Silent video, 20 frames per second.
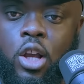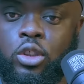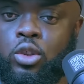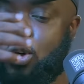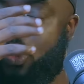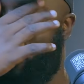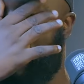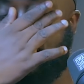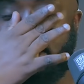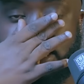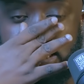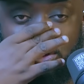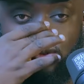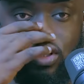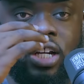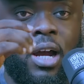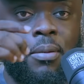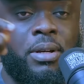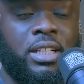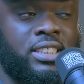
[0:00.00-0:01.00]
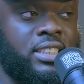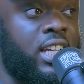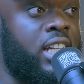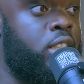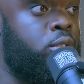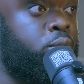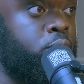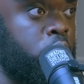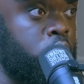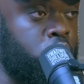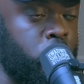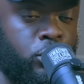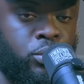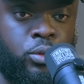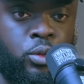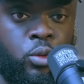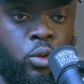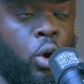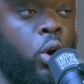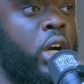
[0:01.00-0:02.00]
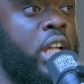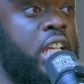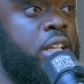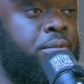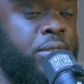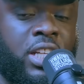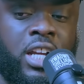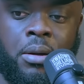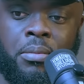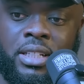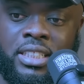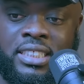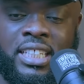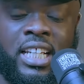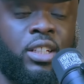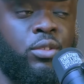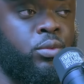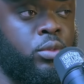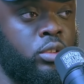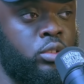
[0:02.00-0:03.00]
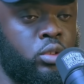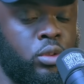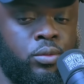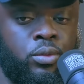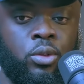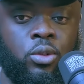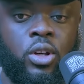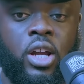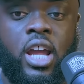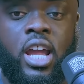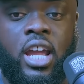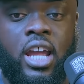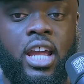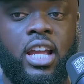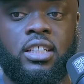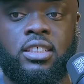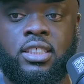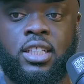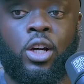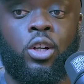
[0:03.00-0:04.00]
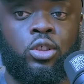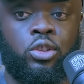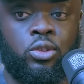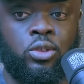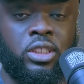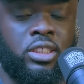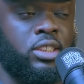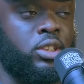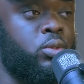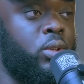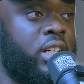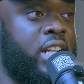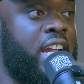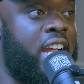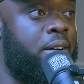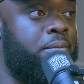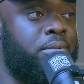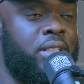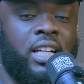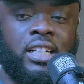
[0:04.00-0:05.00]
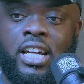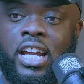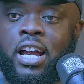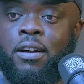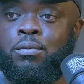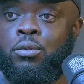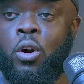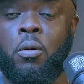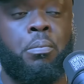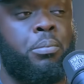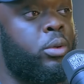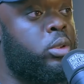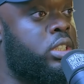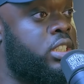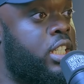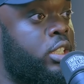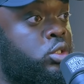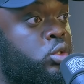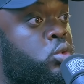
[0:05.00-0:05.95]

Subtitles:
So when Sesu come and stand in front of you, or if he come and stand in front of you and tells you, this is what I have done. I have not built the